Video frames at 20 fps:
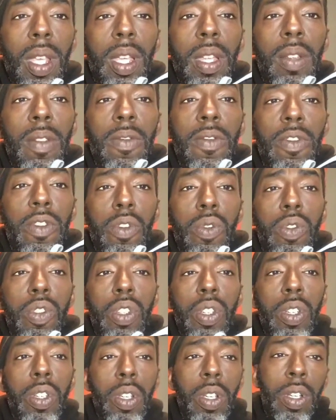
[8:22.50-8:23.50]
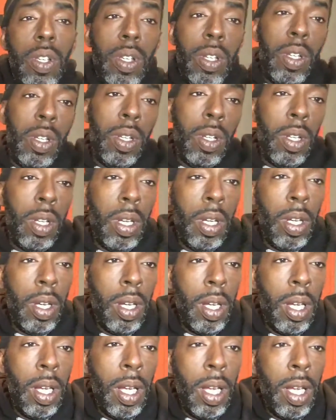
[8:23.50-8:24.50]
in the future,
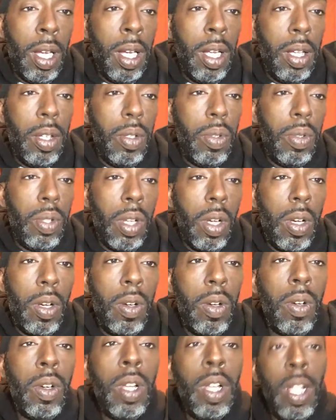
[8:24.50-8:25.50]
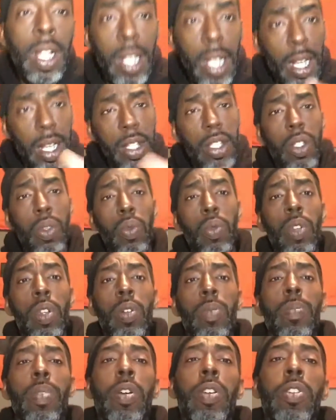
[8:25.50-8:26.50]
you know that it's a
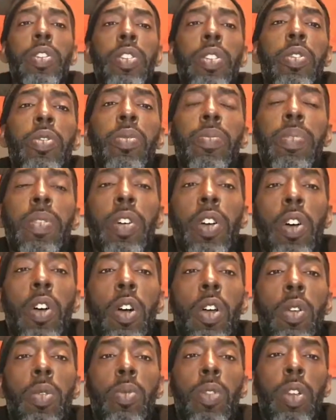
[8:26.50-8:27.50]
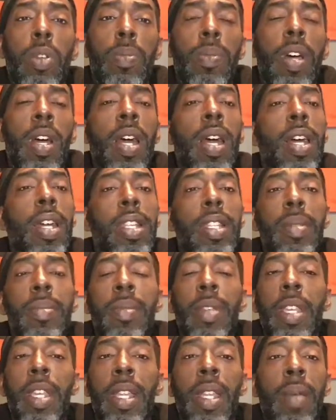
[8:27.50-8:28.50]
real person who put hard work behind
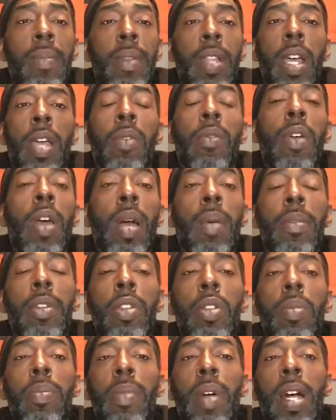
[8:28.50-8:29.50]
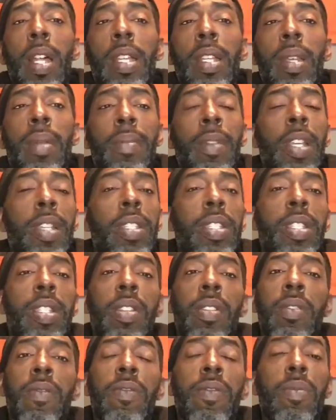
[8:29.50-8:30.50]
it, man. I'm not robbing nobody. I'm not
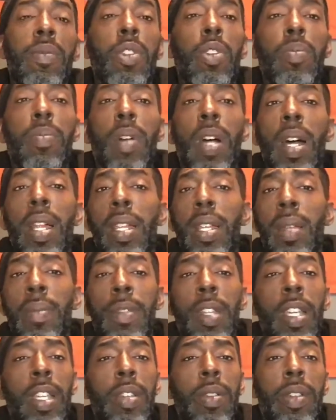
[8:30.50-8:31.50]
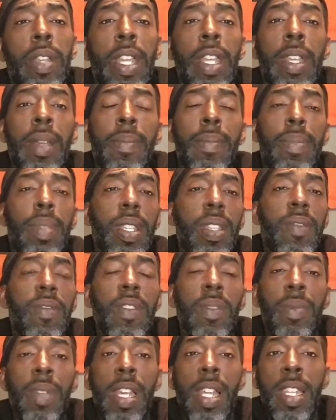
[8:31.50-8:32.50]
stealing from nobody. I'm not creating beef.
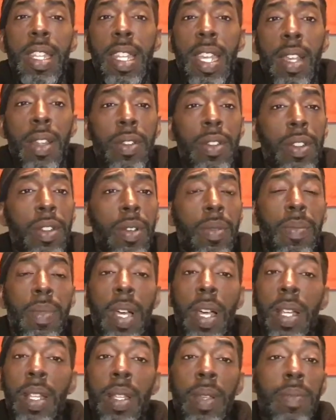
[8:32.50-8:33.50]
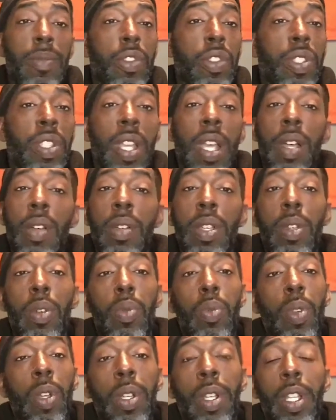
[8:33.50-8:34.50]
I'm not downing nobody. I'm just out
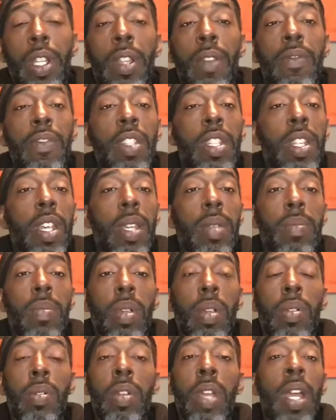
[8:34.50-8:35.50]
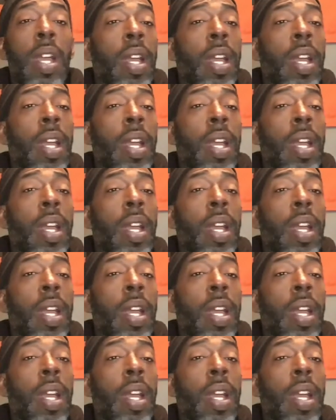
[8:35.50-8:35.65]
here working every day, bro.